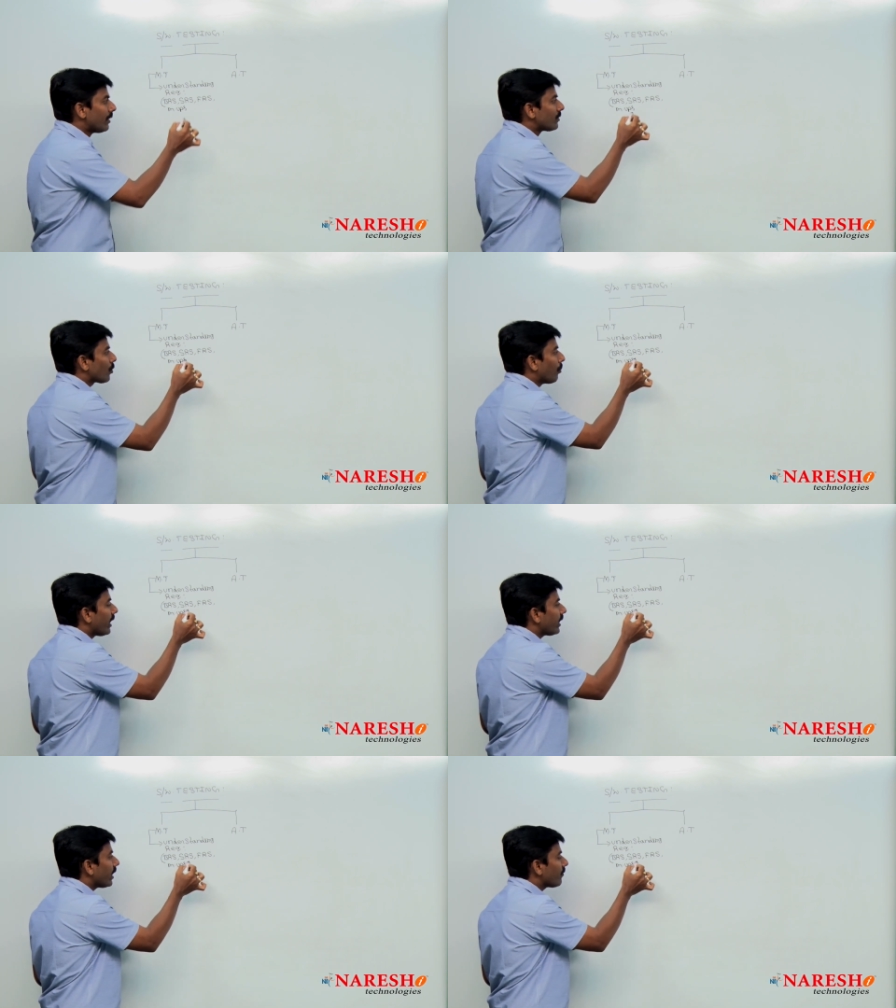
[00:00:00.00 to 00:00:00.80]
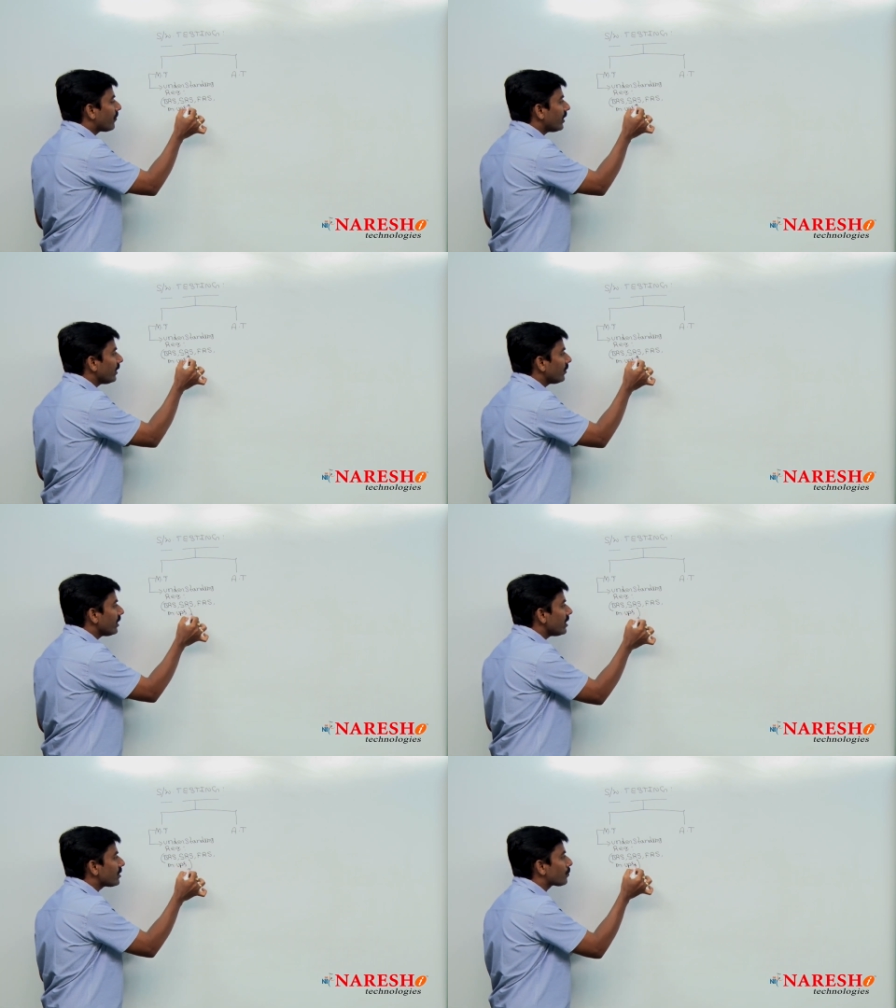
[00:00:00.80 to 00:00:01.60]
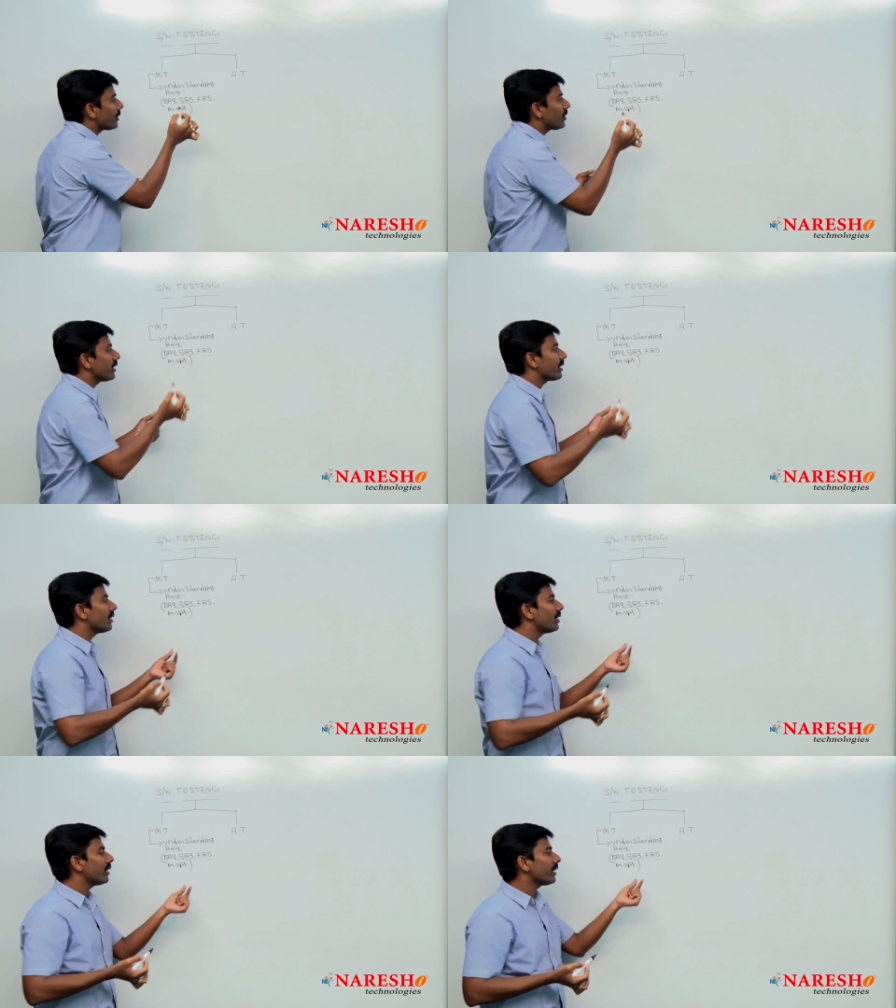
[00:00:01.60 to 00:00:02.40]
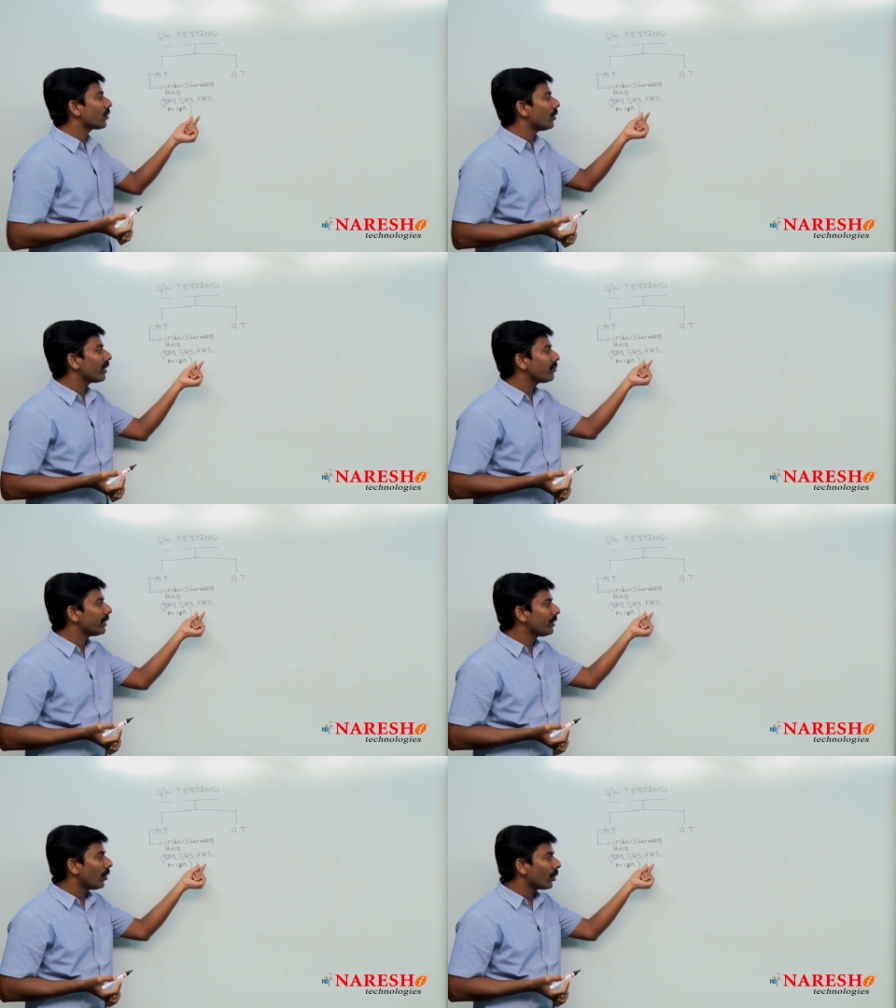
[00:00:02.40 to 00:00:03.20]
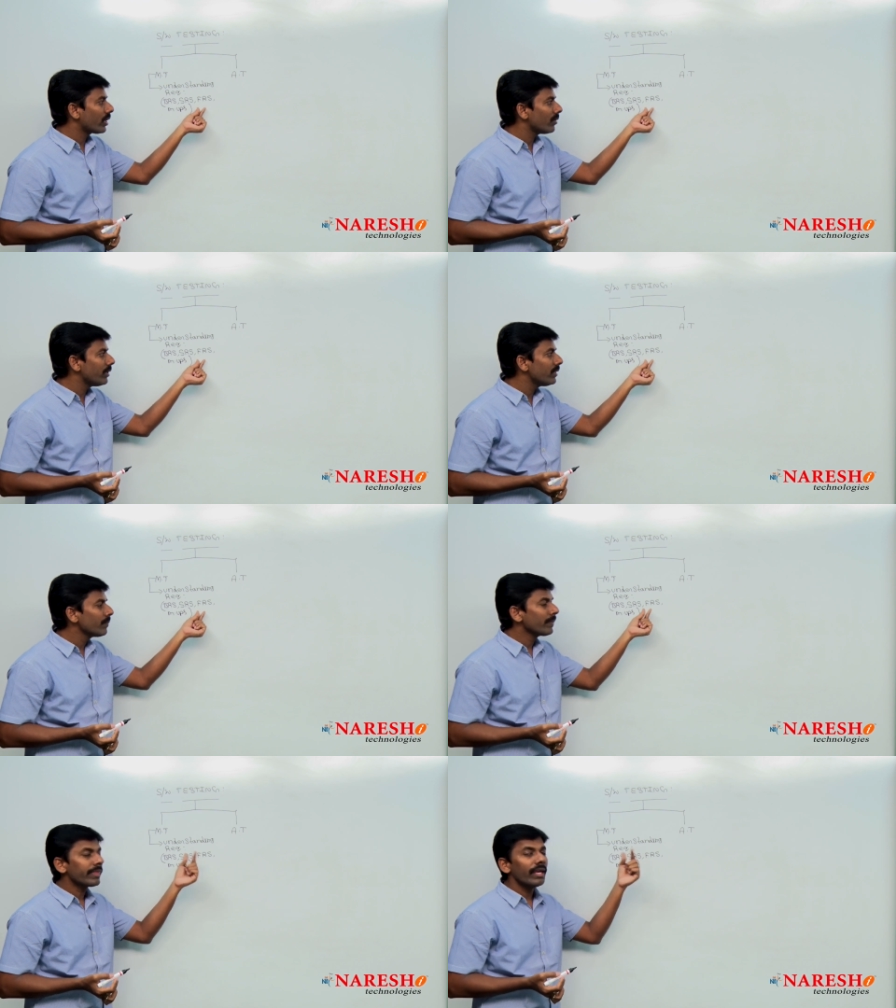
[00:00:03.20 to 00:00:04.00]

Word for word: So, by referring these particular requirement document